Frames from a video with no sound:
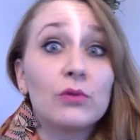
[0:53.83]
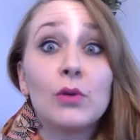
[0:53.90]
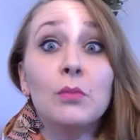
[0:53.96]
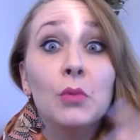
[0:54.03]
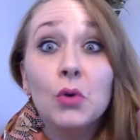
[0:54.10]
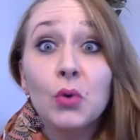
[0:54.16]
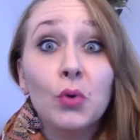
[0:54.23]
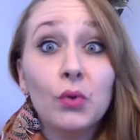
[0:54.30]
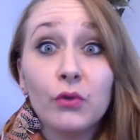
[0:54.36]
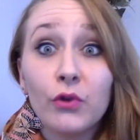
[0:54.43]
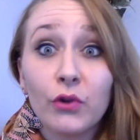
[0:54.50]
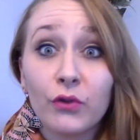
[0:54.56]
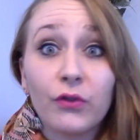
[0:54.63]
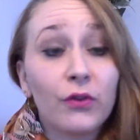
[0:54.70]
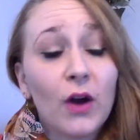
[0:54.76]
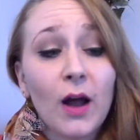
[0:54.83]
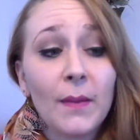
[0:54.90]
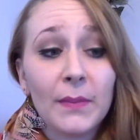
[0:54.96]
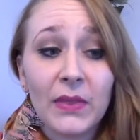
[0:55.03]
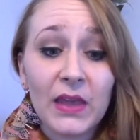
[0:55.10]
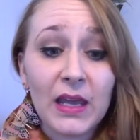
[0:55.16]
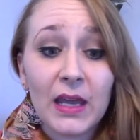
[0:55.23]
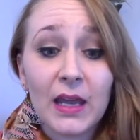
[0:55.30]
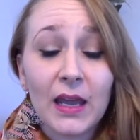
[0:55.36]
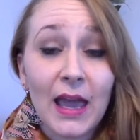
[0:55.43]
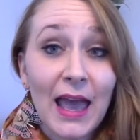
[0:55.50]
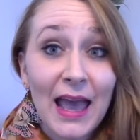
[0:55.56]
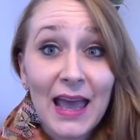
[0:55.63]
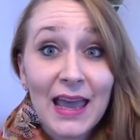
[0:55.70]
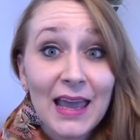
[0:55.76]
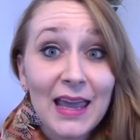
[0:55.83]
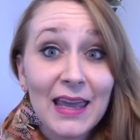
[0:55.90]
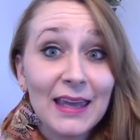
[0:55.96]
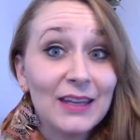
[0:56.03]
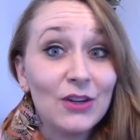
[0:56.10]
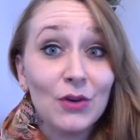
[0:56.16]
removed from the "Hey,